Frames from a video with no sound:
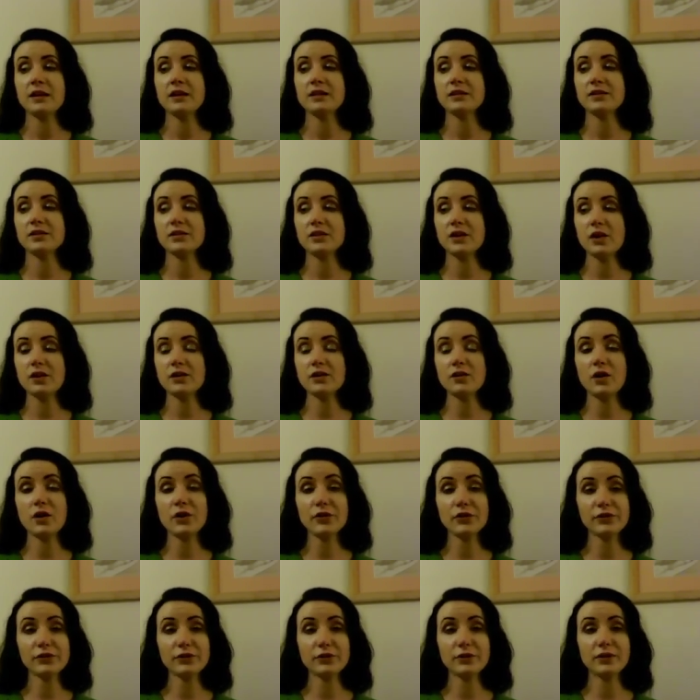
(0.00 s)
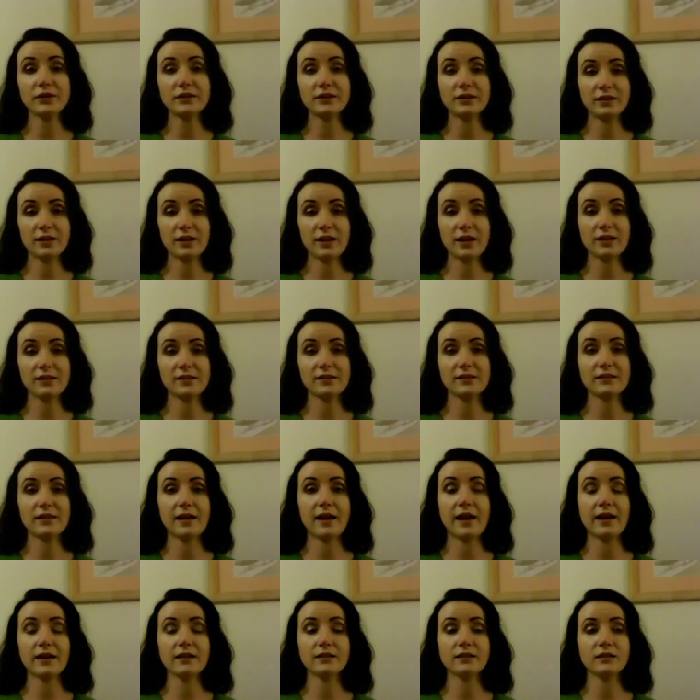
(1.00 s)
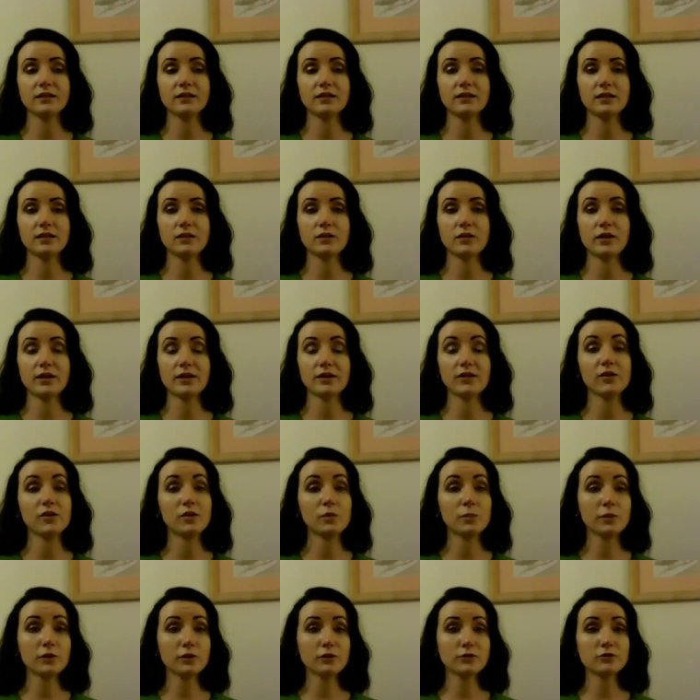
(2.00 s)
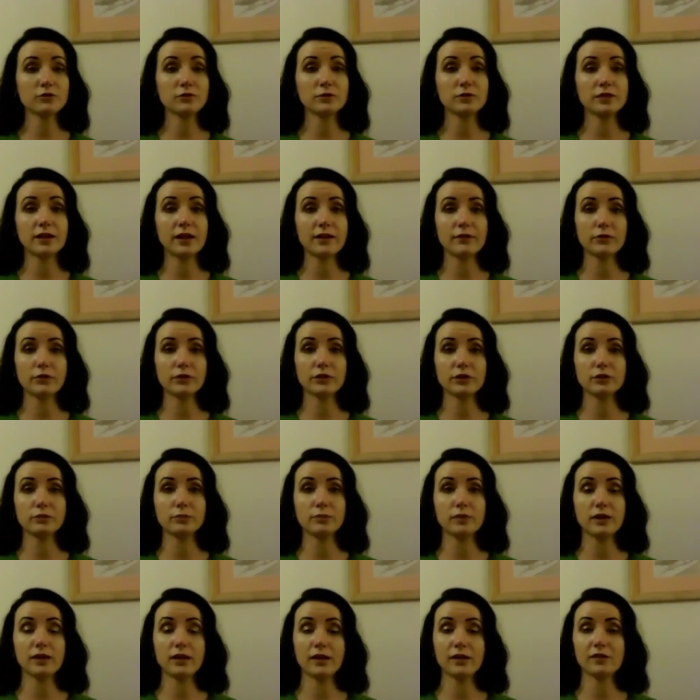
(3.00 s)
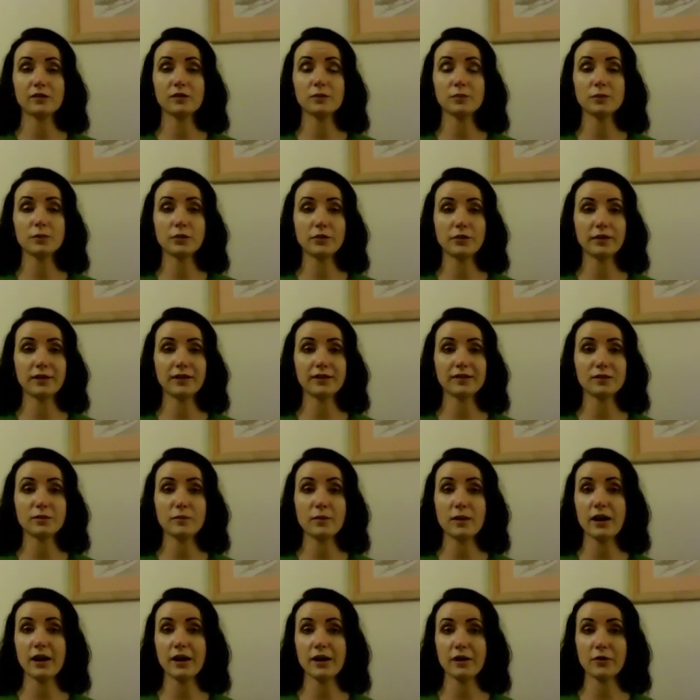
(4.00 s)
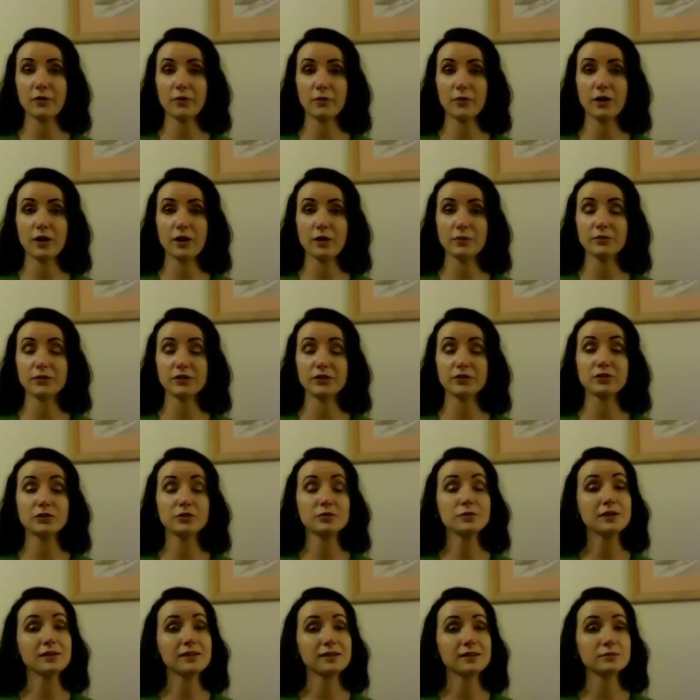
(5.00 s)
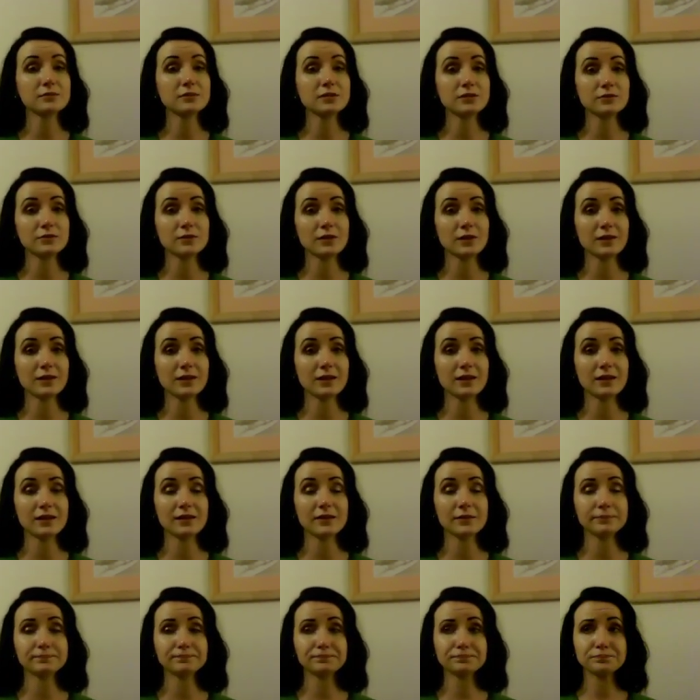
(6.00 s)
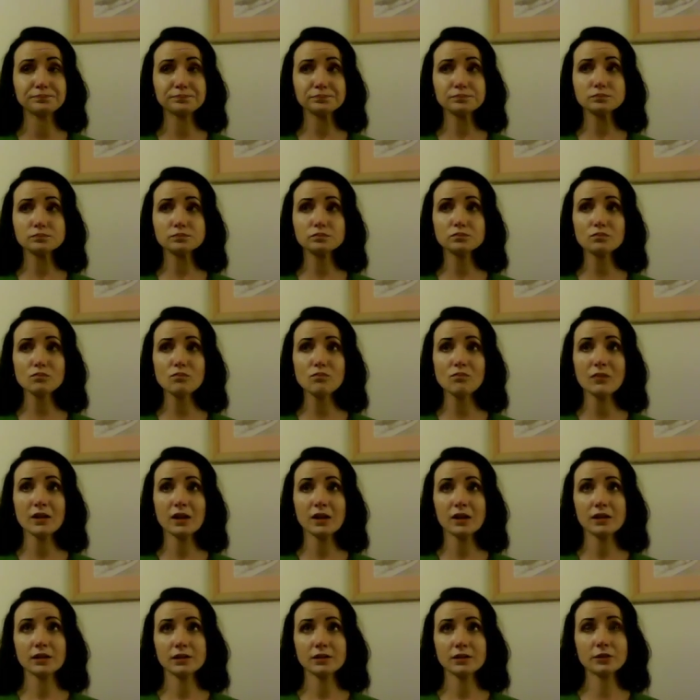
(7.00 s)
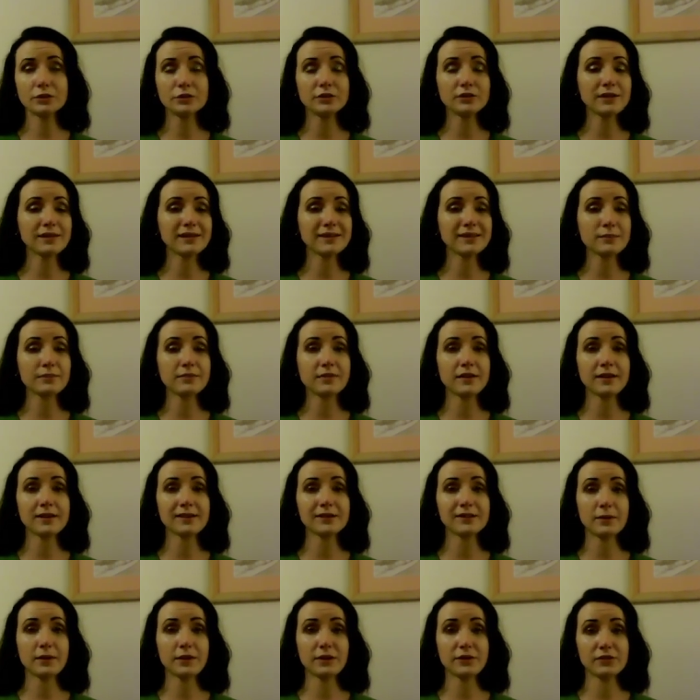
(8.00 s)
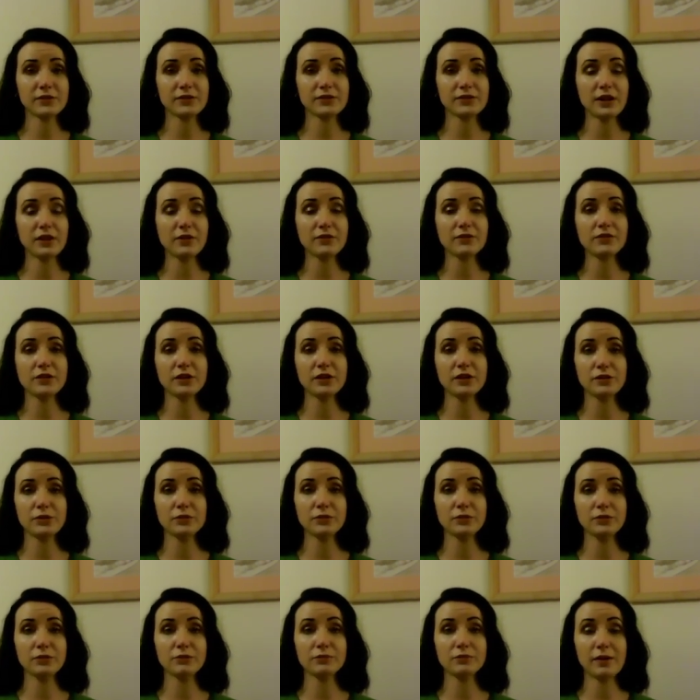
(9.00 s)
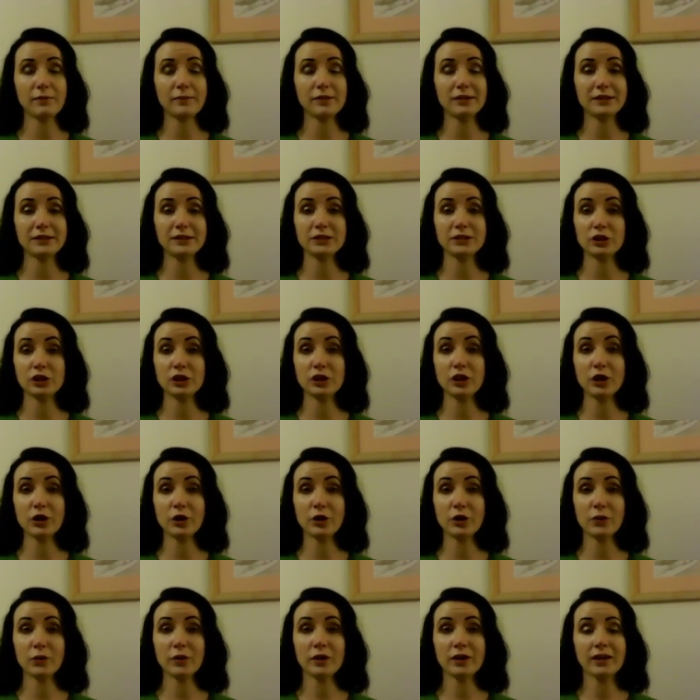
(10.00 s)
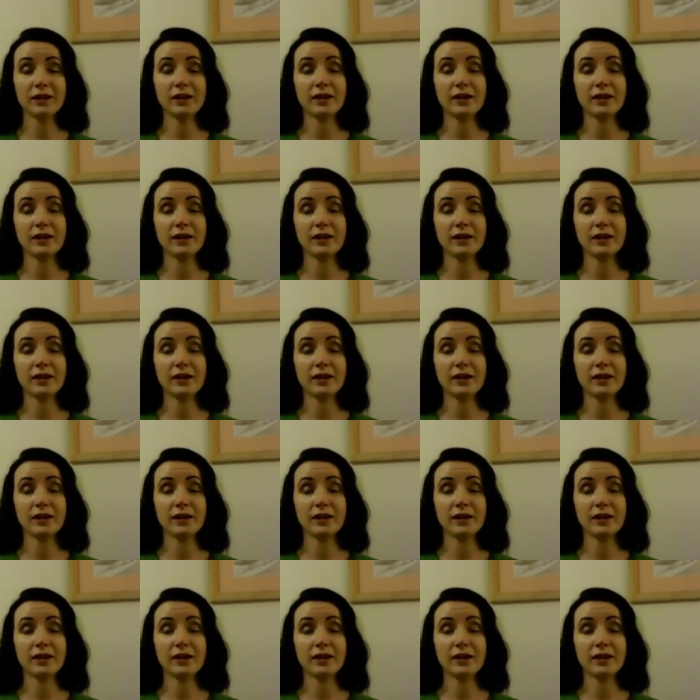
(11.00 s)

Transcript: This card also indicates that, on a spiritual level, you'll be exploring some higher realms and doing some different things learning some things about yourself that you maybe didn't know,